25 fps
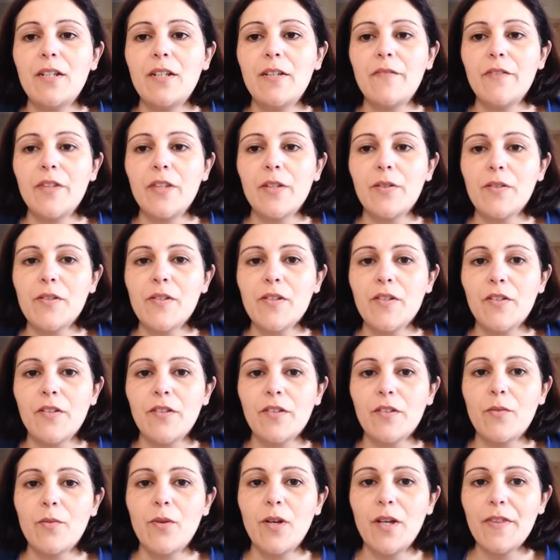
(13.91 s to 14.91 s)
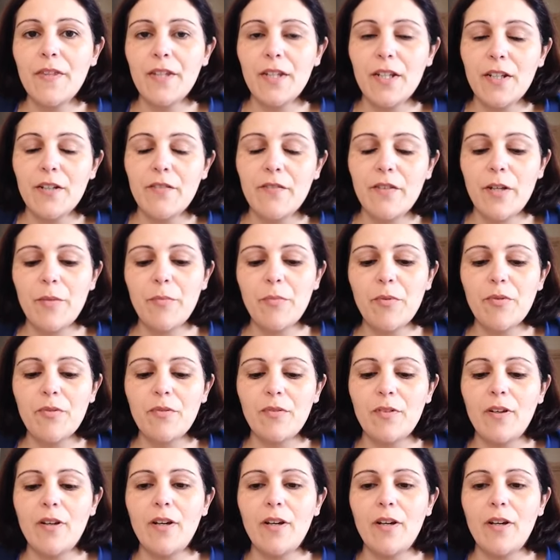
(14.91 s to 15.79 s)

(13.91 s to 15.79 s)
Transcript: Even though it's not quite the end of April,